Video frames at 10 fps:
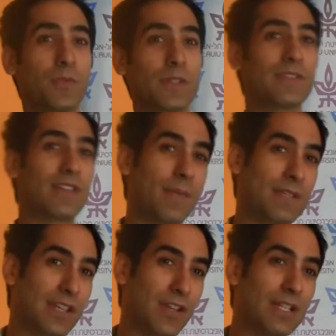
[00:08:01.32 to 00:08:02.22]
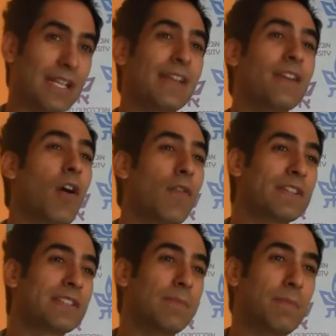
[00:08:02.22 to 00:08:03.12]
with cybersecurity, and
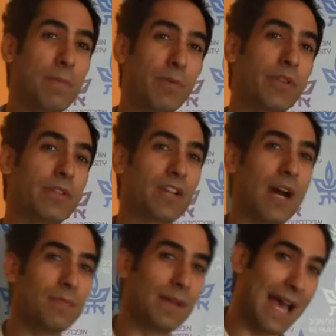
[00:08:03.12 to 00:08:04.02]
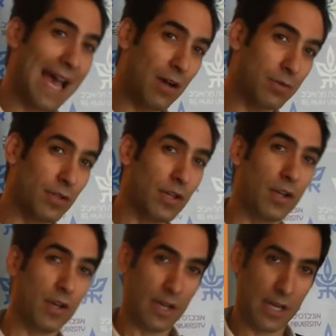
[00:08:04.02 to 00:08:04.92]
obviously people that come out
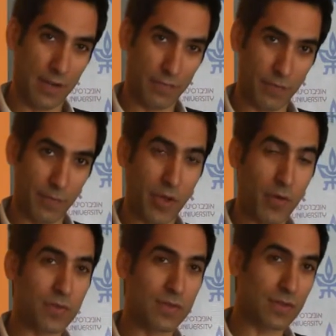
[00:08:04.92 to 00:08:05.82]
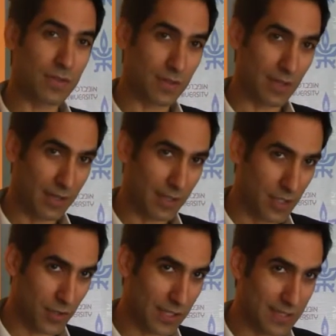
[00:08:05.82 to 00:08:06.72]
from those
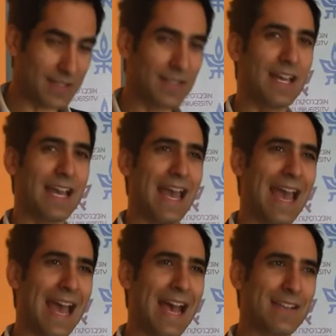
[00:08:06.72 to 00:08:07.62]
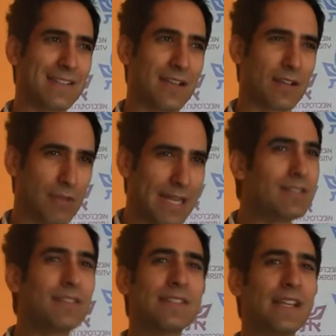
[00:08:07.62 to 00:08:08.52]
units has great
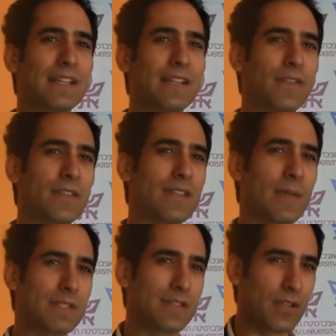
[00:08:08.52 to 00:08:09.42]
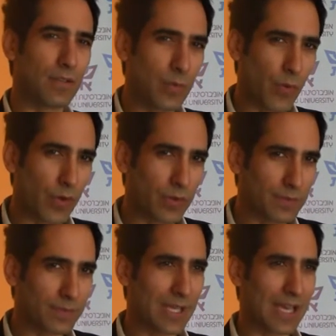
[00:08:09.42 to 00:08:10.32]
understanding of the cybersecurity world,
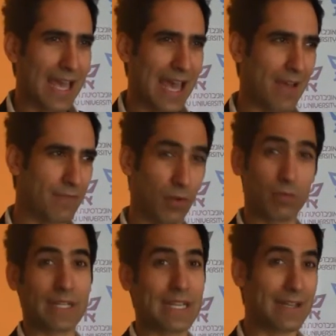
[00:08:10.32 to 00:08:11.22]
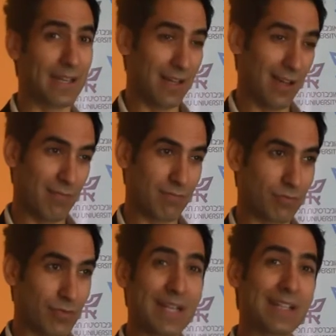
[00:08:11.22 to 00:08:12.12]
have already
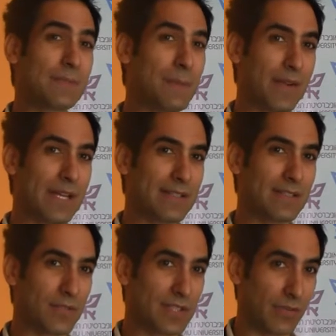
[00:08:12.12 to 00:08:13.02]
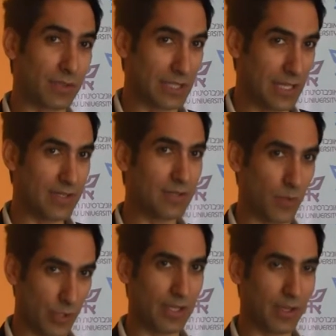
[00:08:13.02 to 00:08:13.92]
great experience of several years
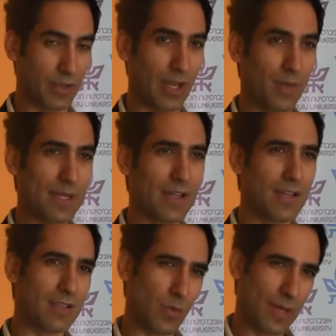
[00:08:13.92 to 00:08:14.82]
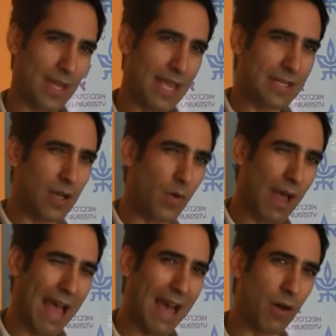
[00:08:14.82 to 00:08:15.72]
working in the army. So when they go
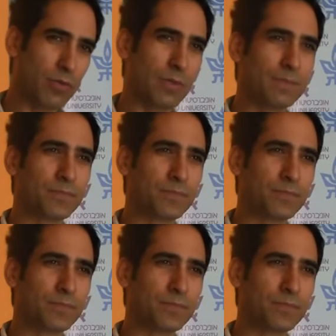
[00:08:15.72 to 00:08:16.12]
out,